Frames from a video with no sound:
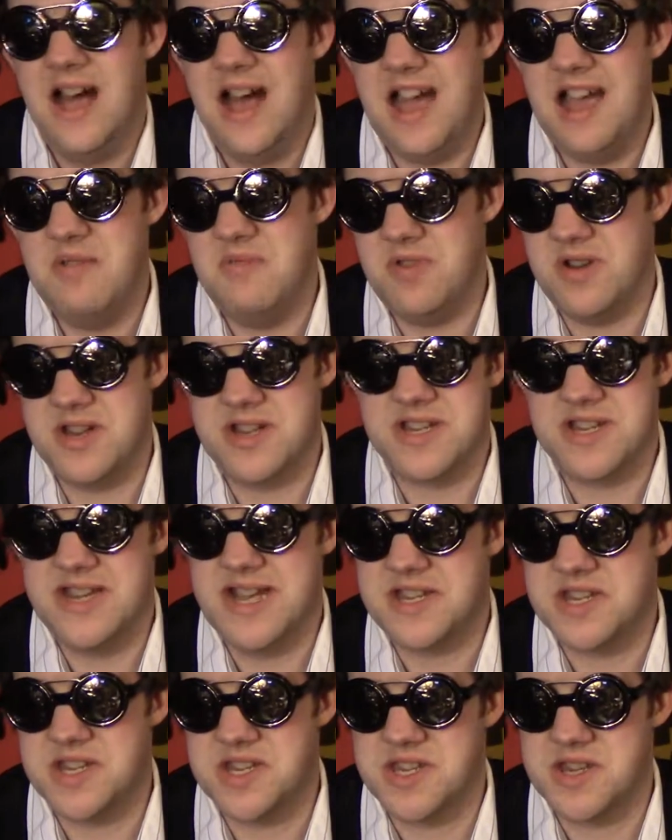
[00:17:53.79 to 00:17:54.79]
I wouldn't
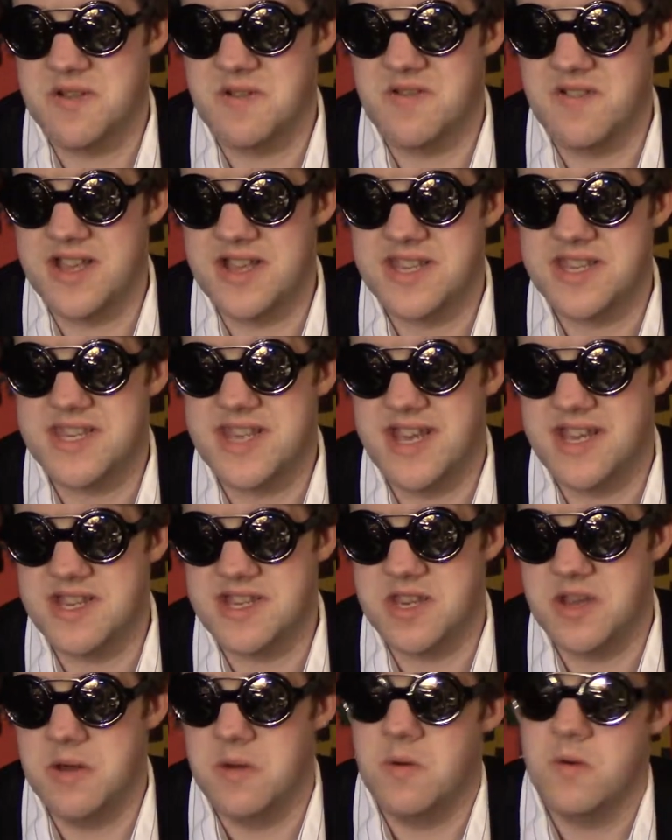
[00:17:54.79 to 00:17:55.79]
necessarily say
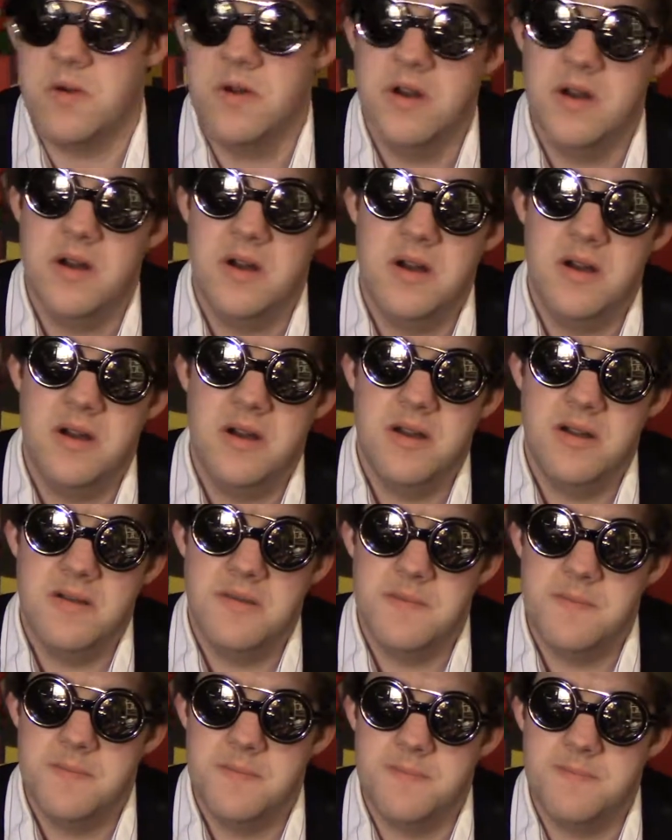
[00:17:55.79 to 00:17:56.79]
so,
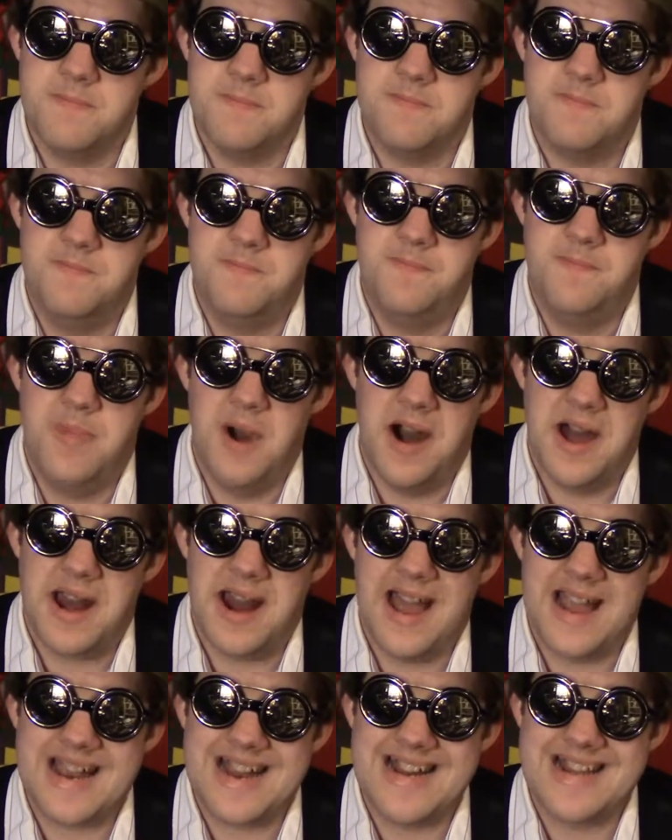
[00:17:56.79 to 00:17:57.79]
but
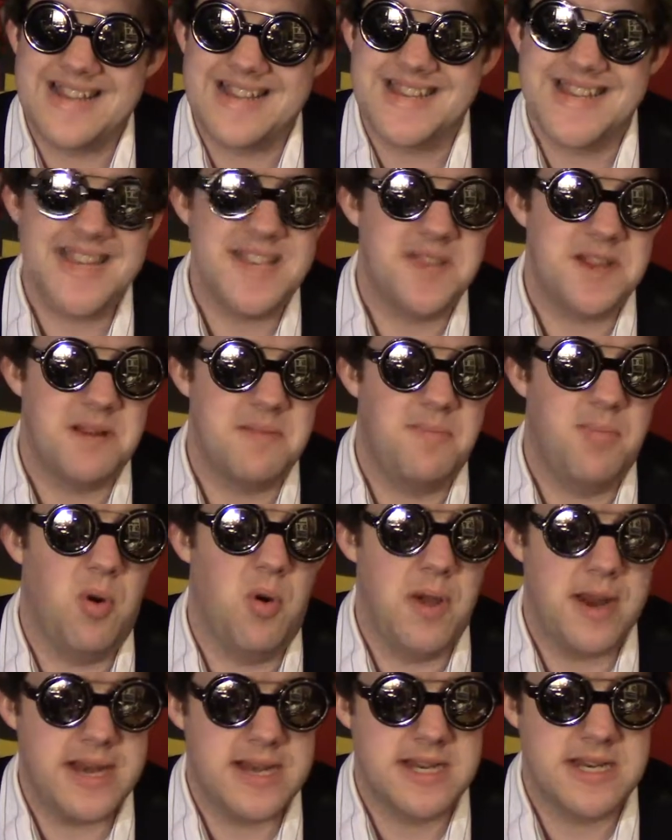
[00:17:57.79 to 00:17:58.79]
I can see their
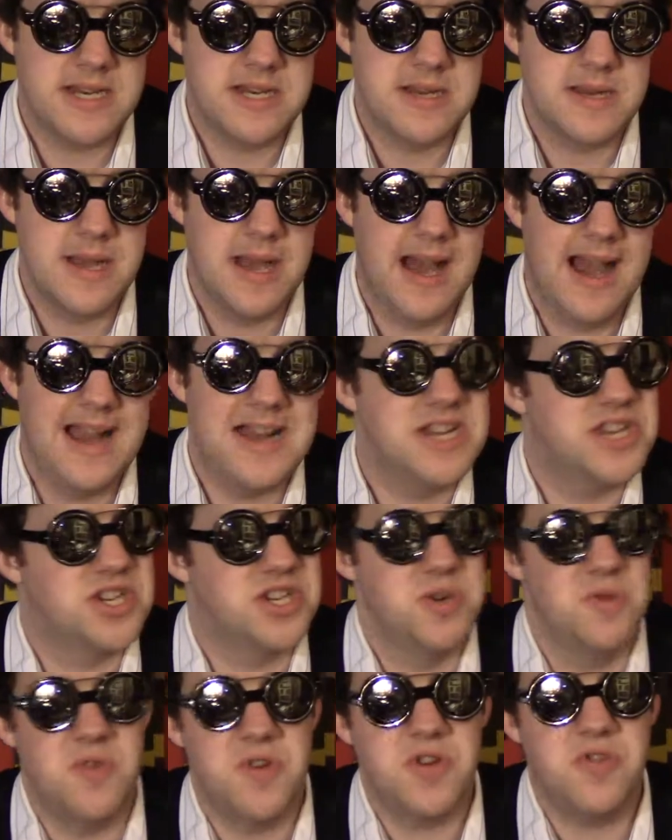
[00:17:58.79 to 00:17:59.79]
point. I
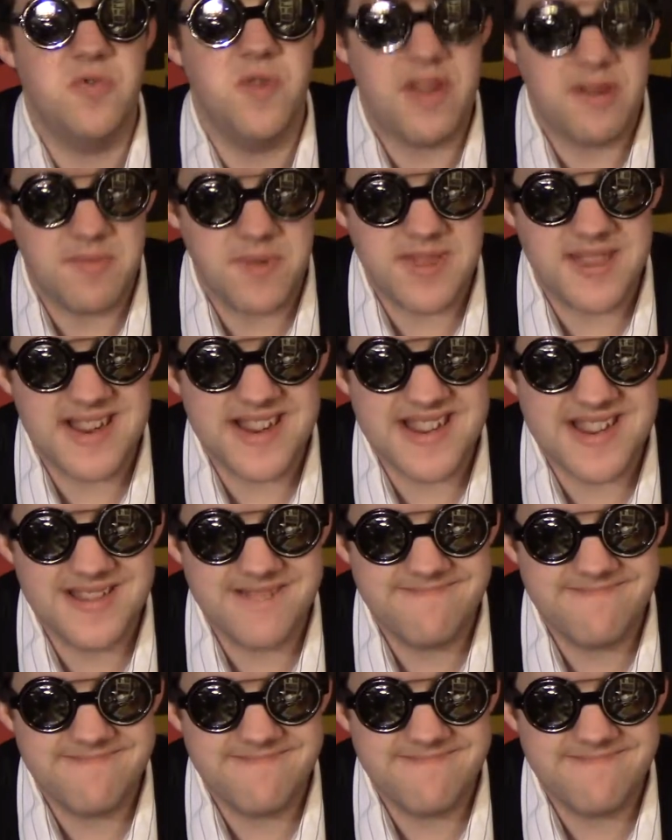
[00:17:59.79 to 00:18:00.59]
just don't agree with it.